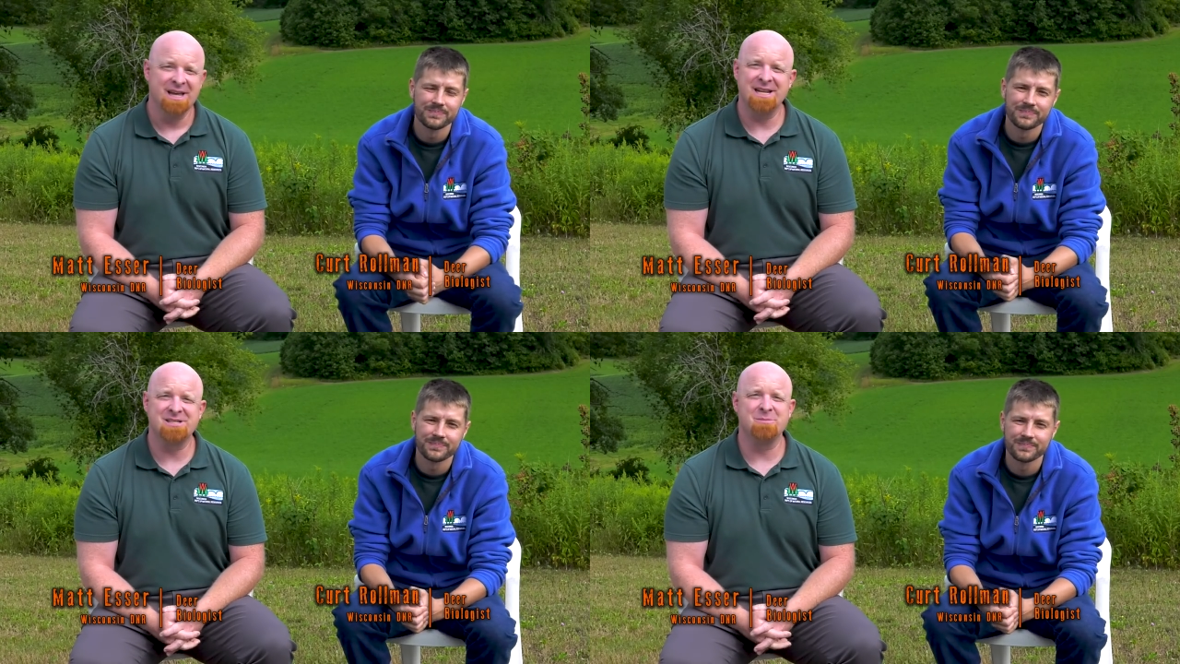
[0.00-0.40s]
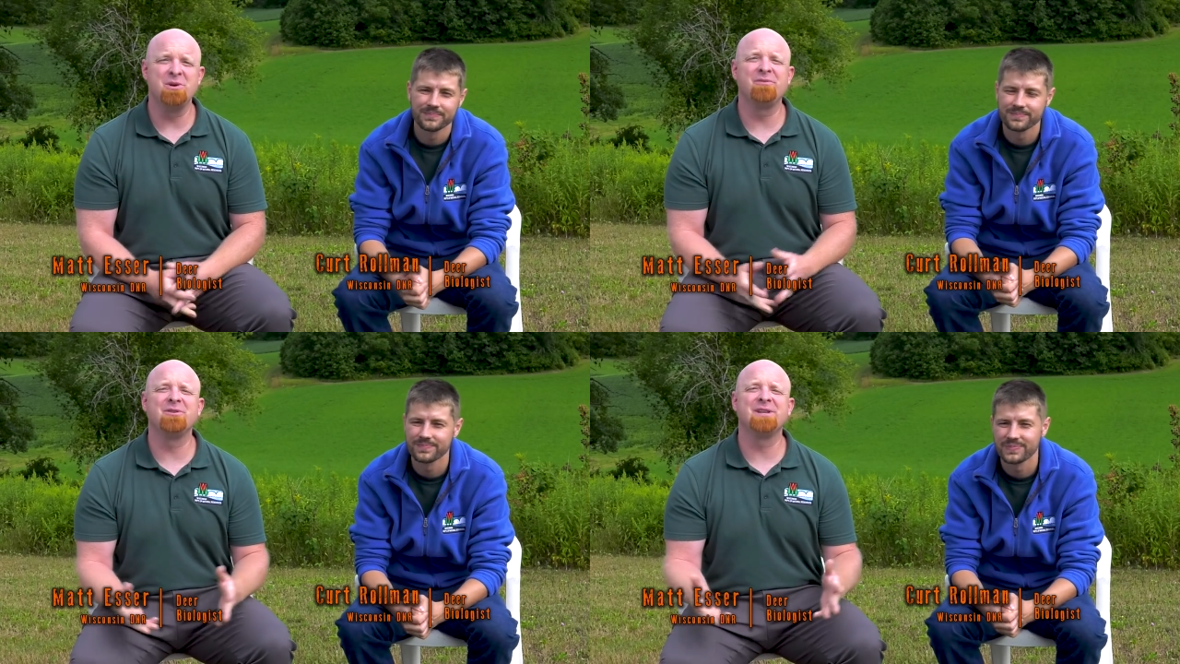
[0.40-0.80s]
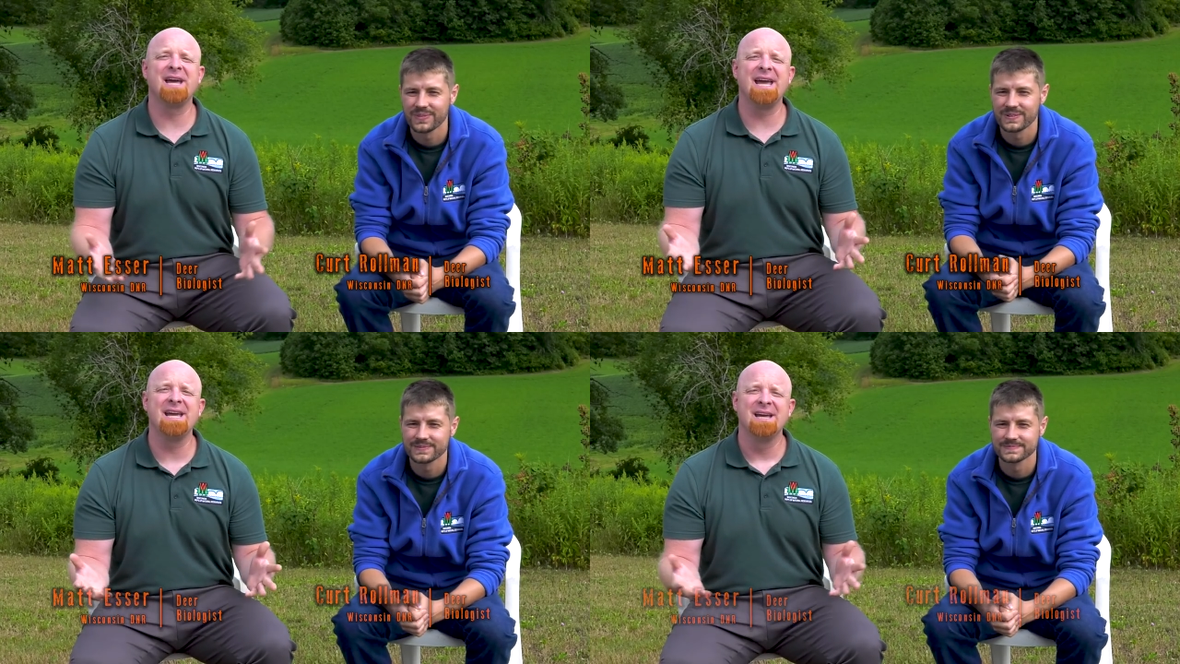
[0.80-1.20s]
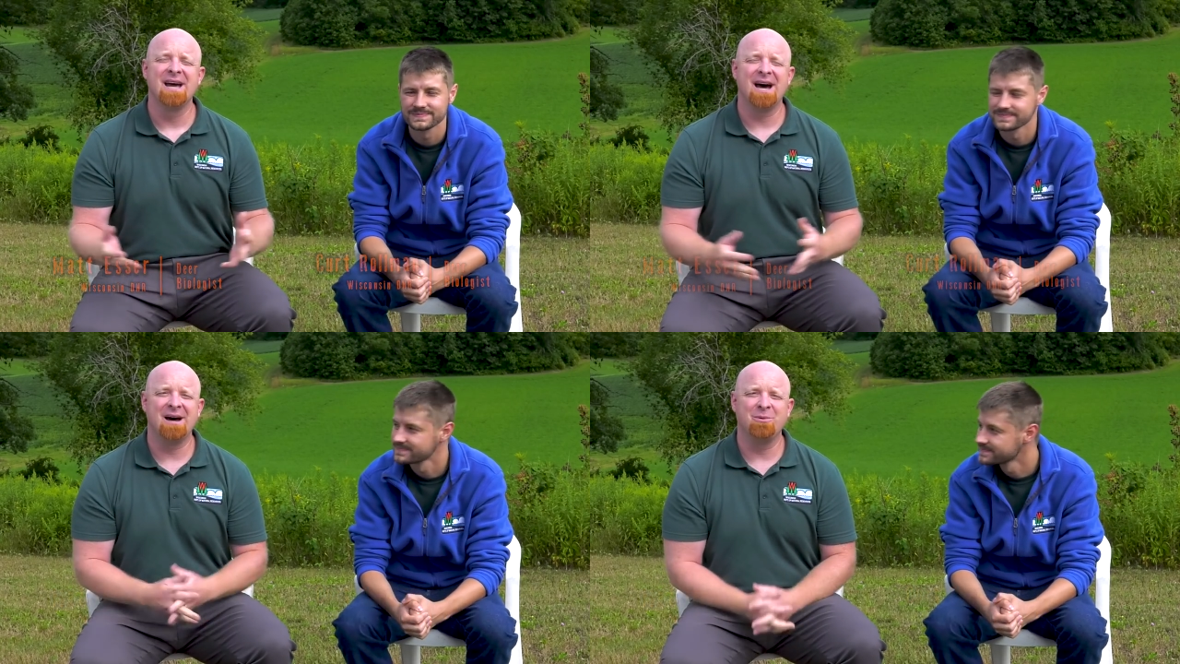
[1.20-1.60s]
Speaker 1: And it's a beautiful day
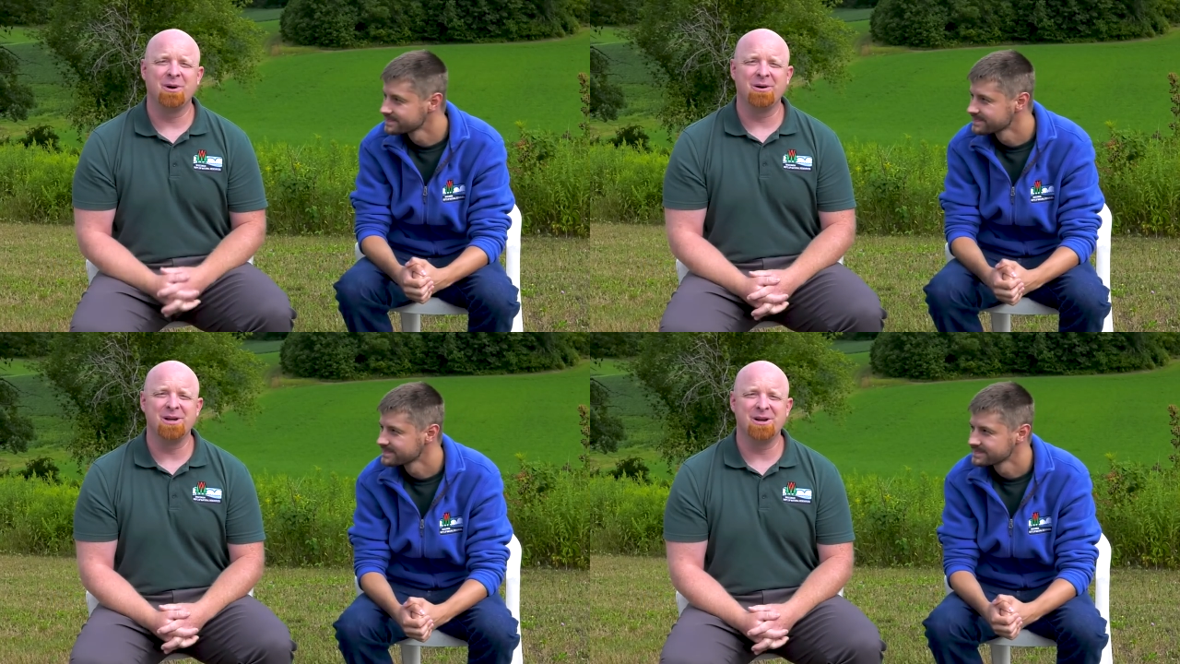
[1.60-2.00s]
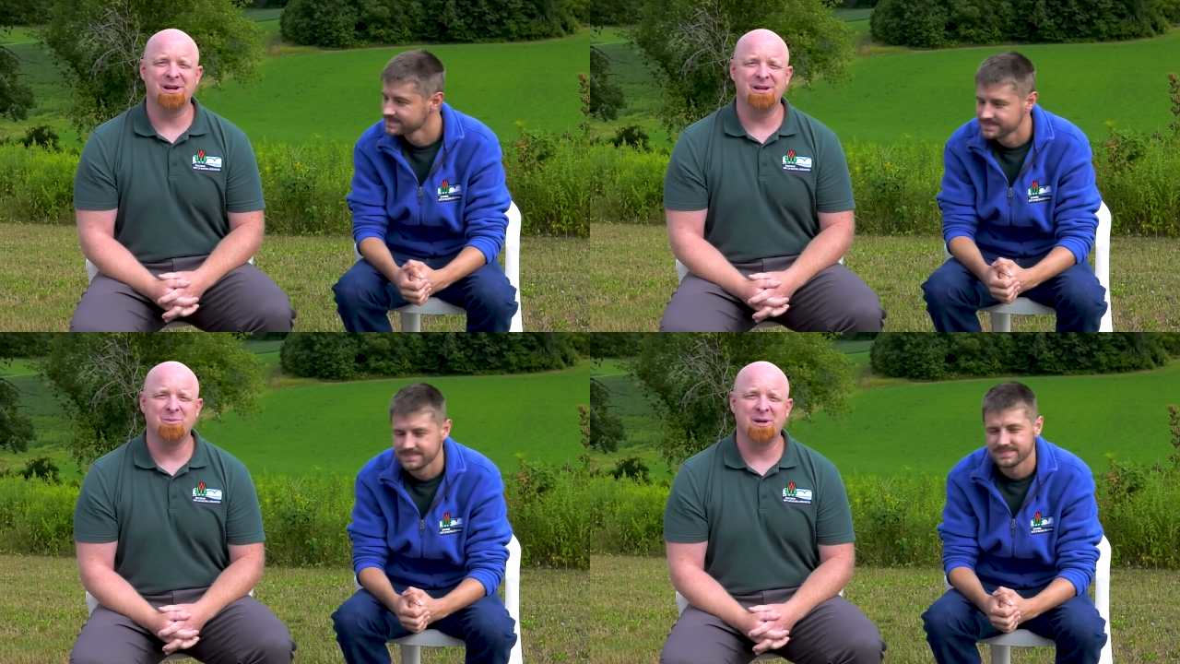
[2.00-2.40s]
uh, we're out here in